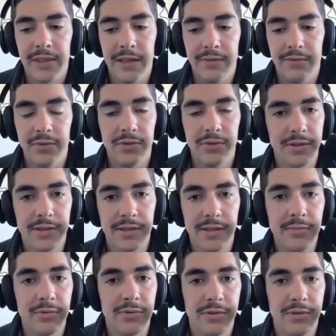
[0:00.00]
if you're holding a
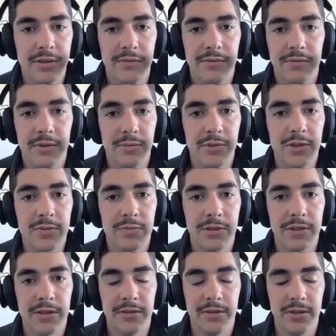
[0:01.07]
stablecoin, for the most
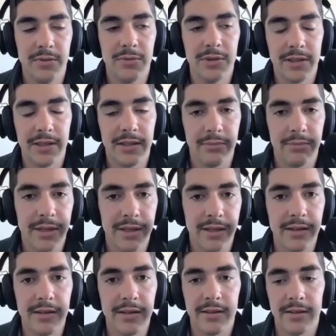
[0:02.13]
part, you weren't getting paid
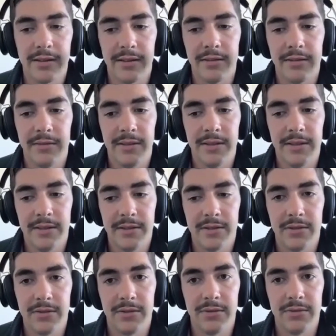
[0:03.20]
anything.
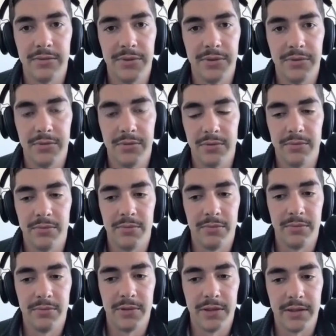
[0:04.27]
So you were
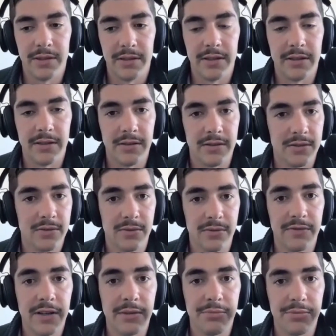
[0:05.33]
had this sort of
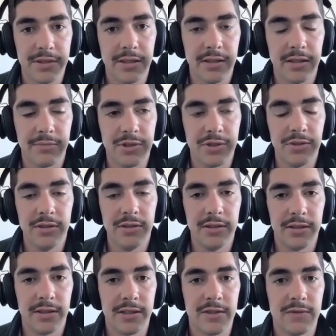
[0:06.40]
5% opportunity
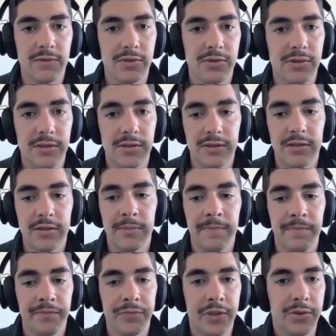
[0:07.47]
cost versus
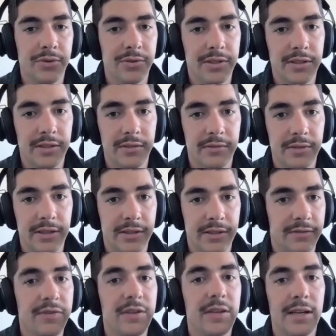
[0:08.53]
holding
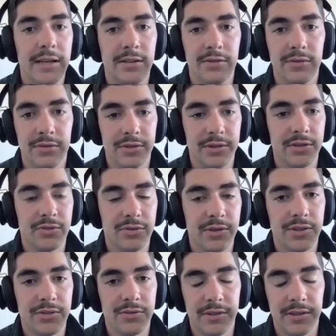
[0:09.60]
fiat or holding a
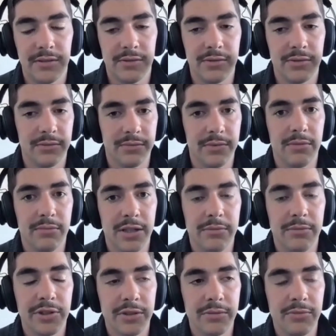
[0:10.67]
treasury or a money
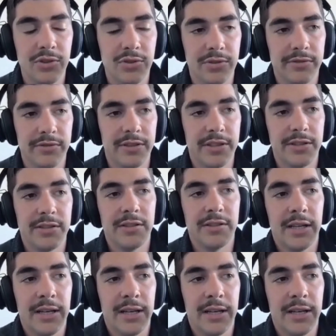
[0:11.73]
market mutual fund.